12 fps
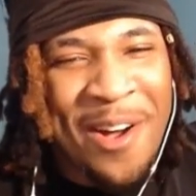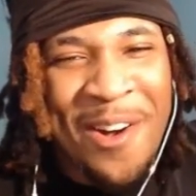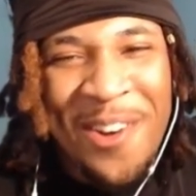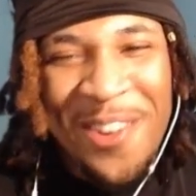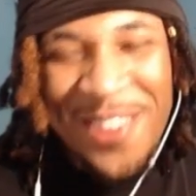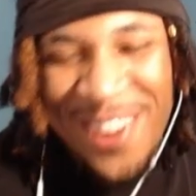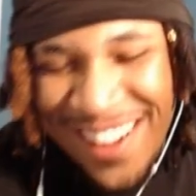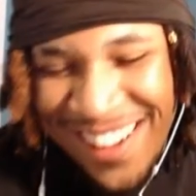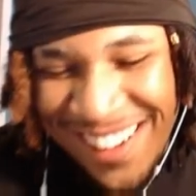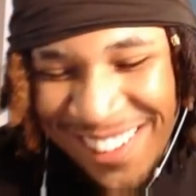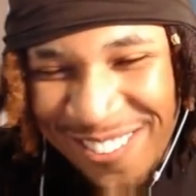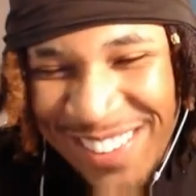Hold
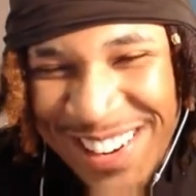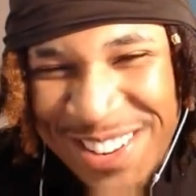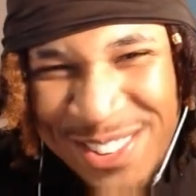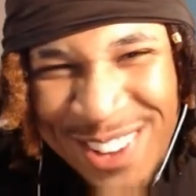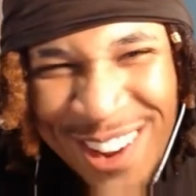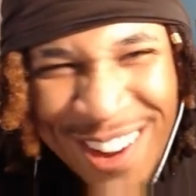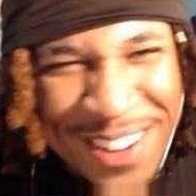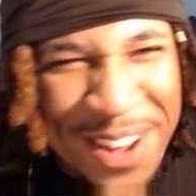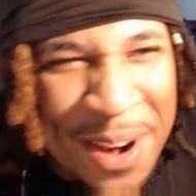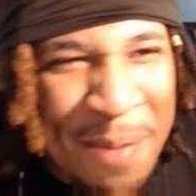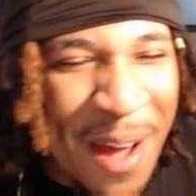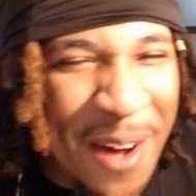on! What are you
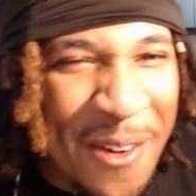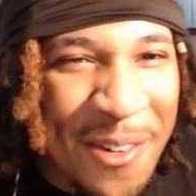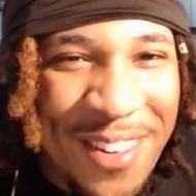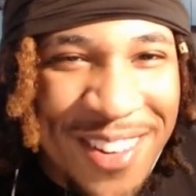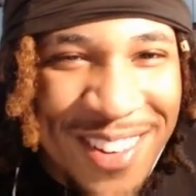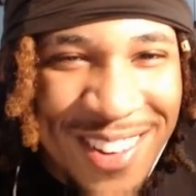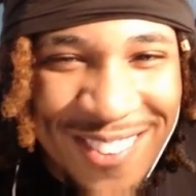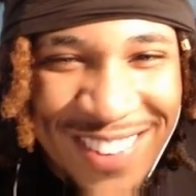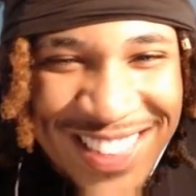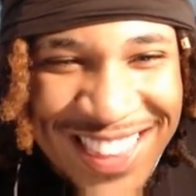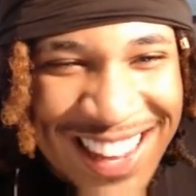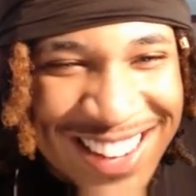talking about?
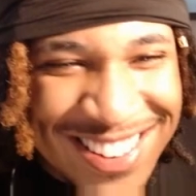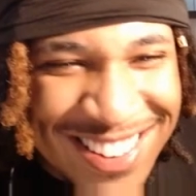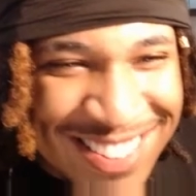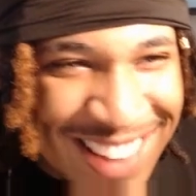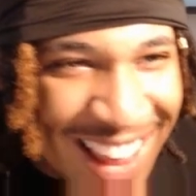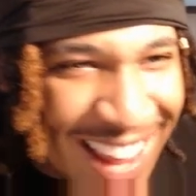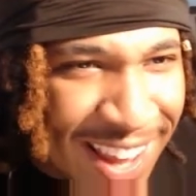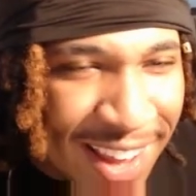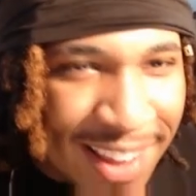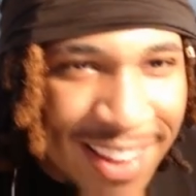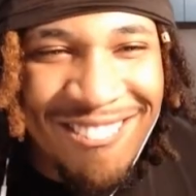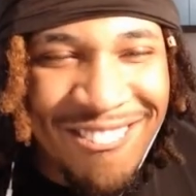What did he just say?
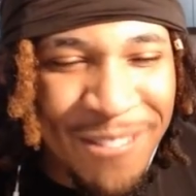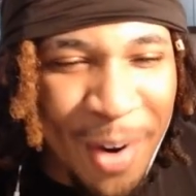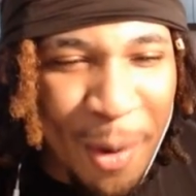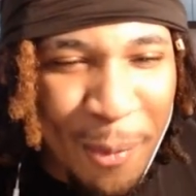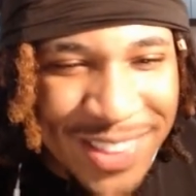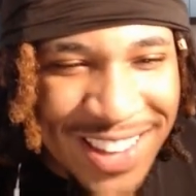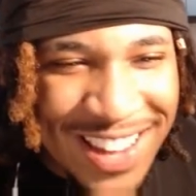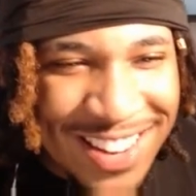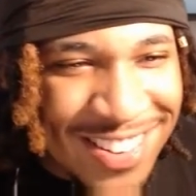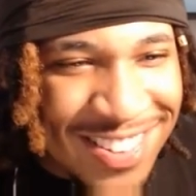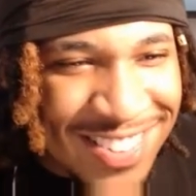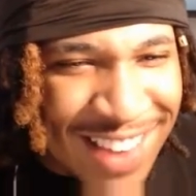Bro, what did he
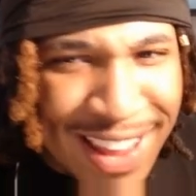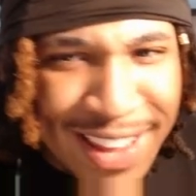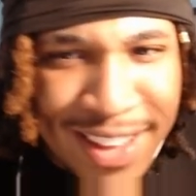just say?